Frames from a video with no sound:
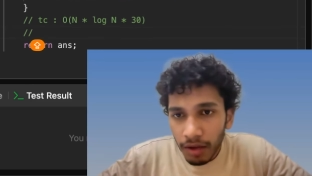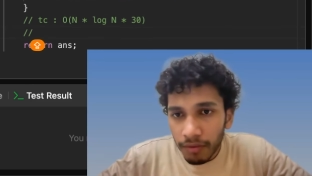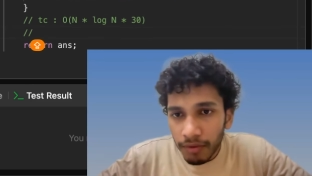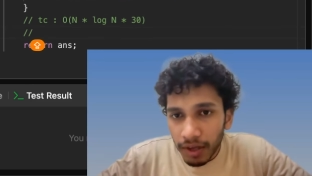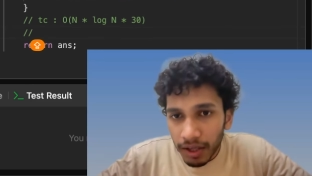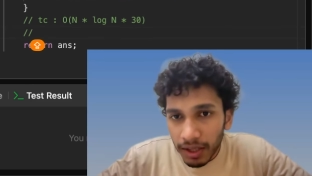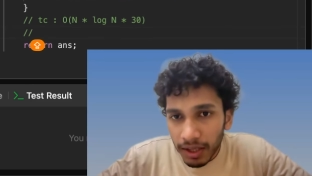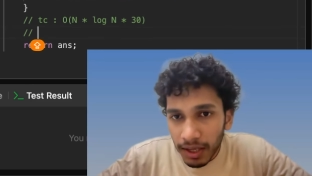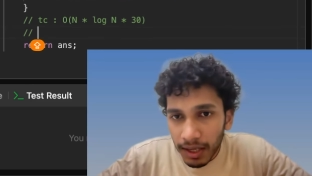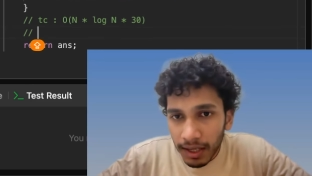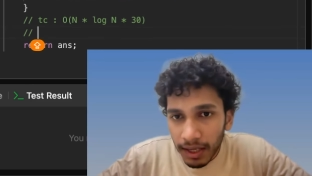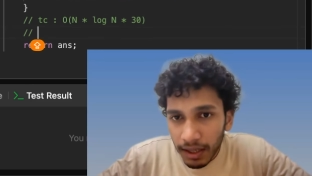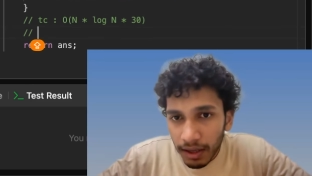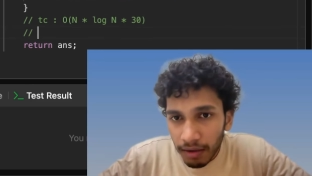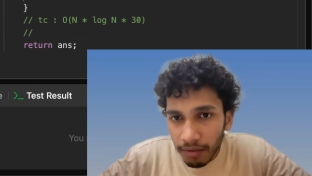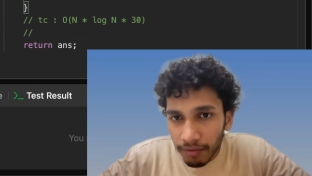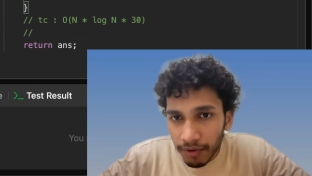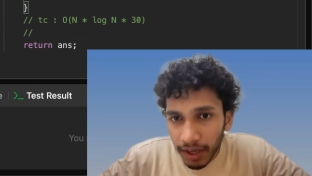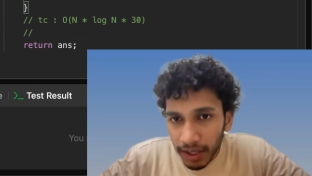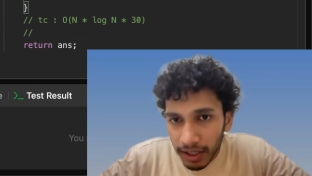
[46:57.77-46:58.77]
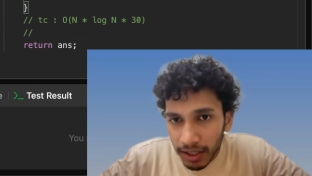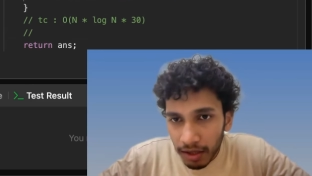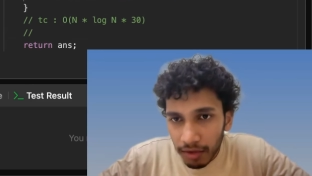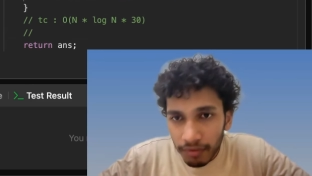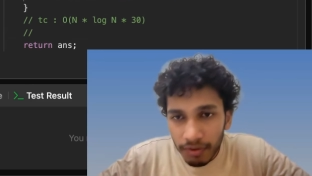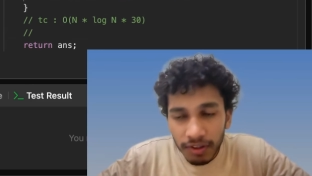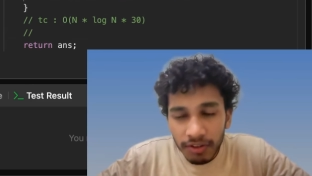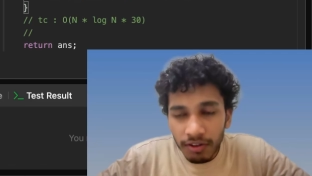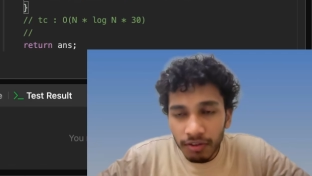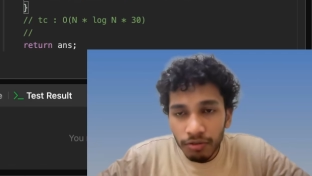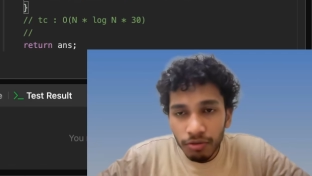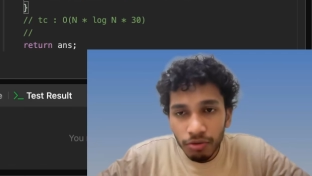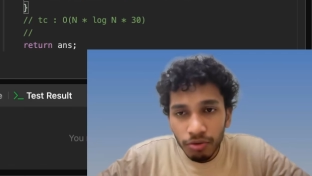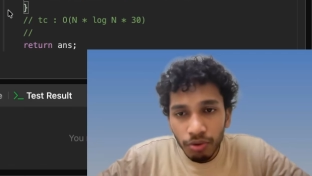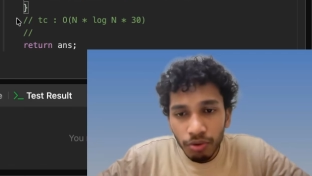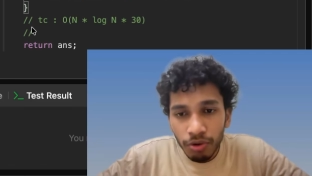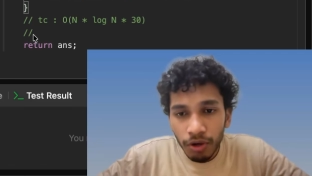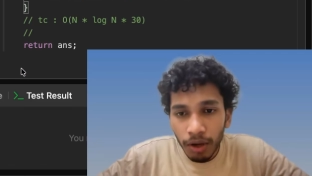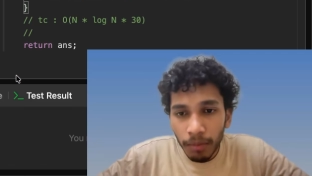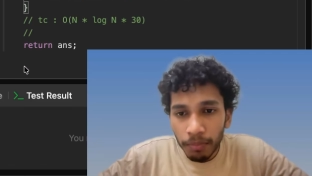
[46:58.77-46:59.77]
We are creating a vector which can
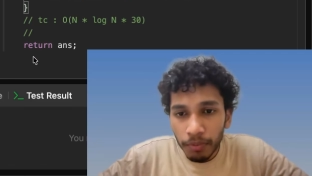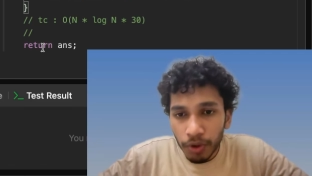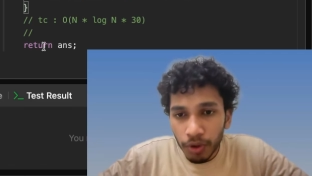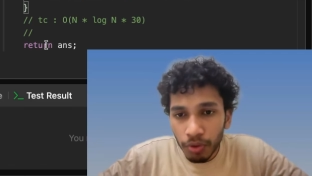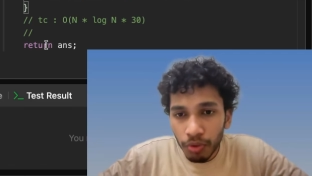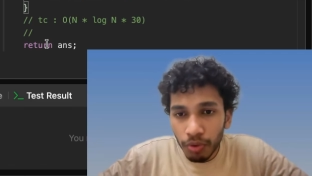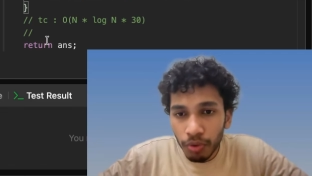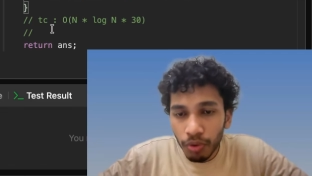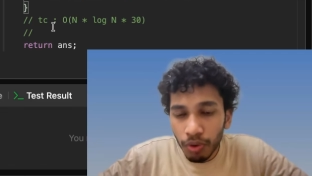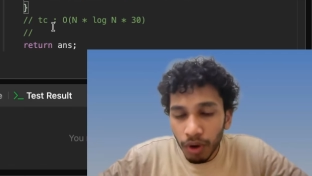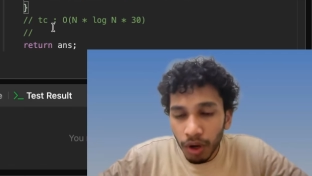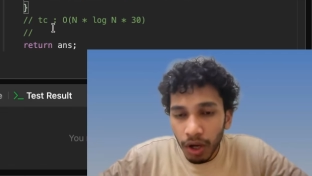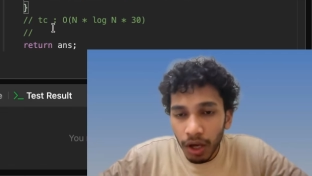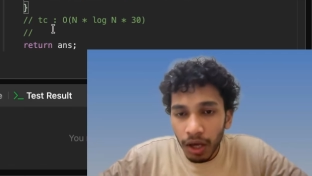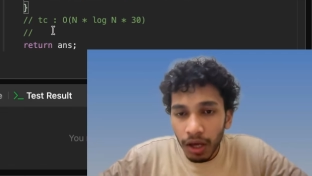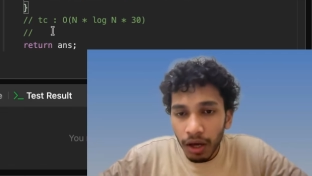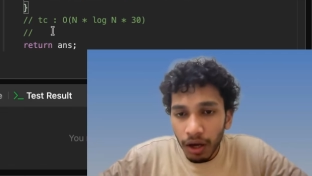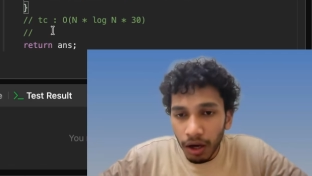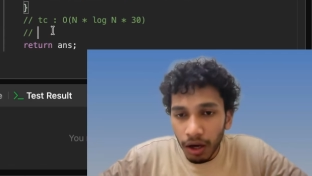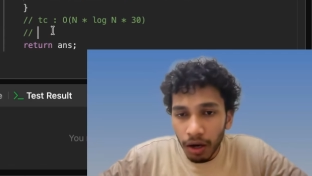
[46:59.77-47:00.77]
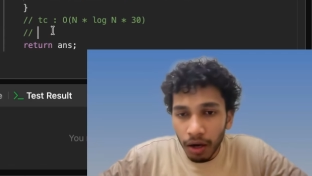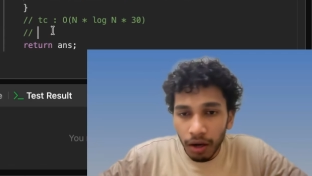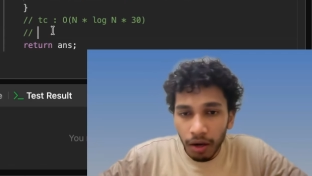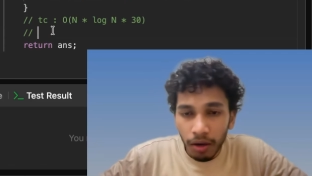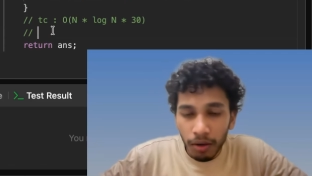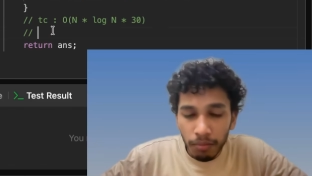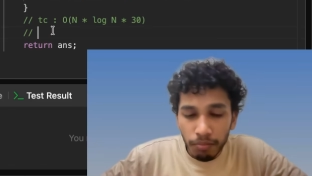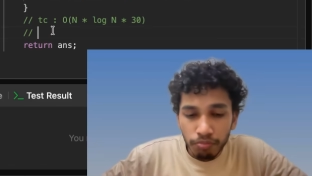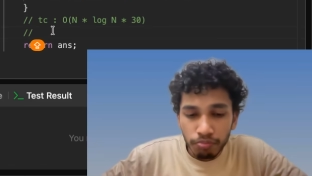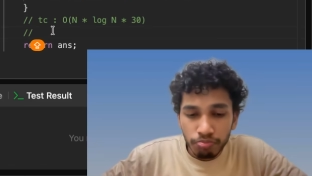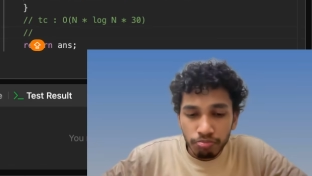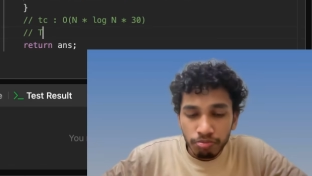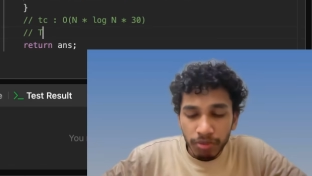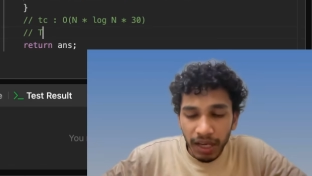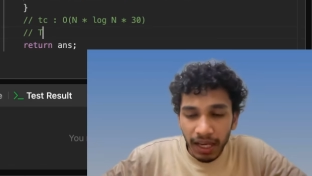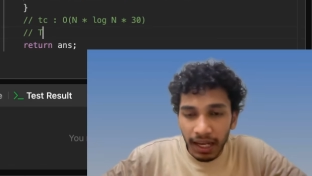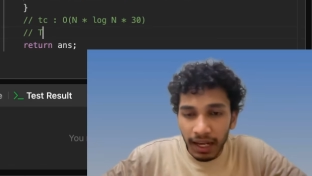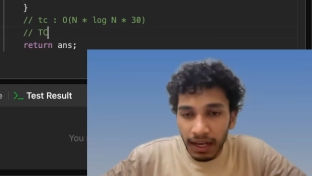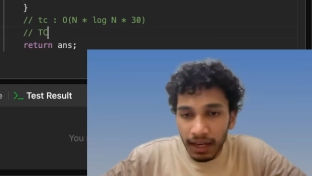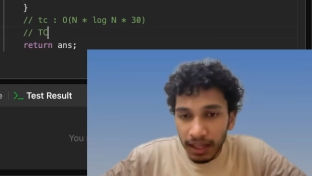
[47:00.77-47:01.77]
store up to
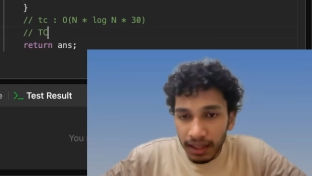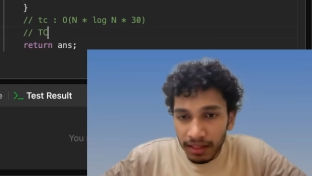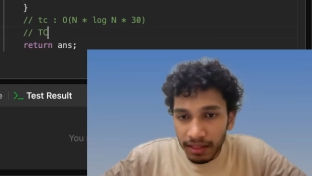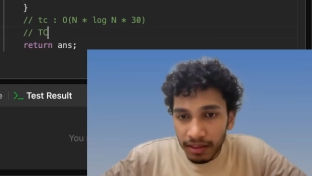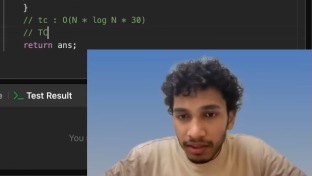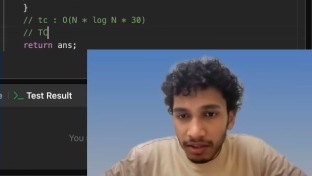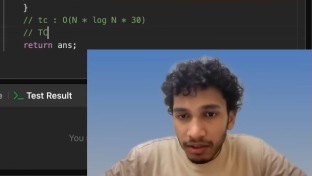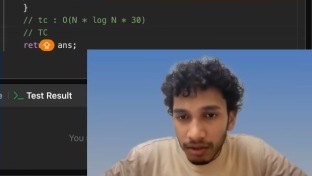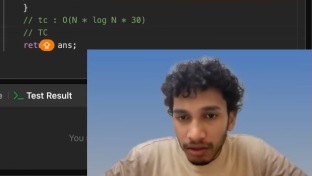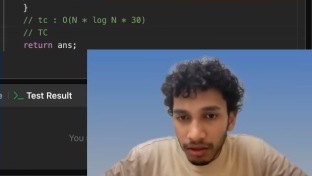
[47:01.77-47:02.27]
n length